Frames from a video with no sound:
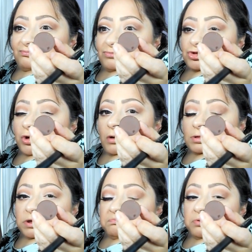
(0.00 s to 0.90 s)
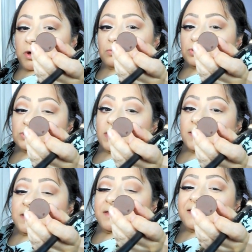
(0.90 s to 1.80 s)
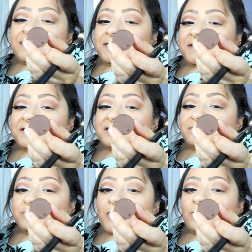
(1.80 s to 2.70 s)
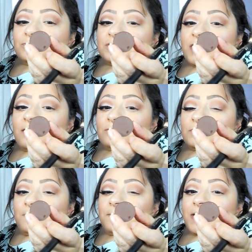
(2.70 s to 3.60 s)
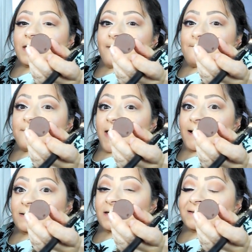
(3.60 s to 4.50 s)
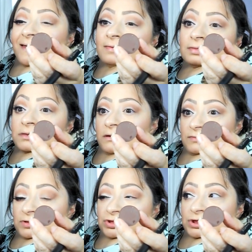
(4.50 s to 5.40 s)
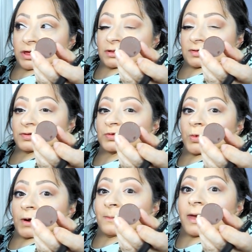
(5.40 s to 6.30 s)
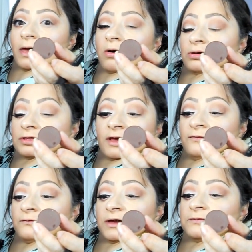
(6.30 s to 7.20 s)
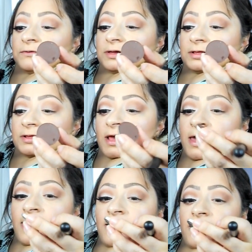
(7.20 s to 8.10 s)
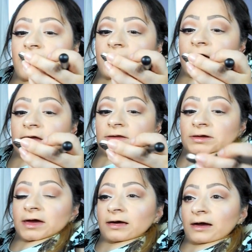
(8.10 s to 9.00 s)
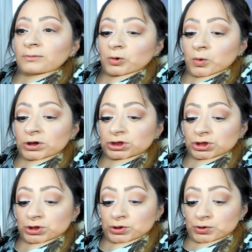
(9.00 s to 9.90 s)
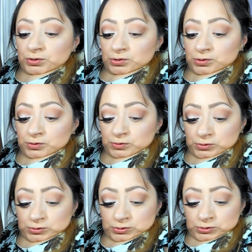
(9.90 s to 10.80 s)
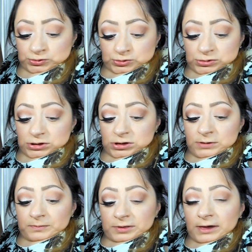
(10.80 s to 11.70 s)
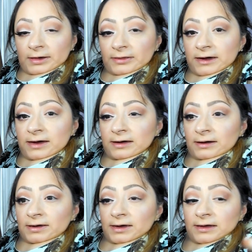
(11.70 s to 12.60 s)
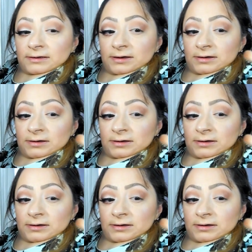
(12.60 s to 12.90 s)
chocolate brown shade. It is Brown Down by MAC, and I love this shade. This is one of my all-time favorites. And yeah, I'm going to apply that again.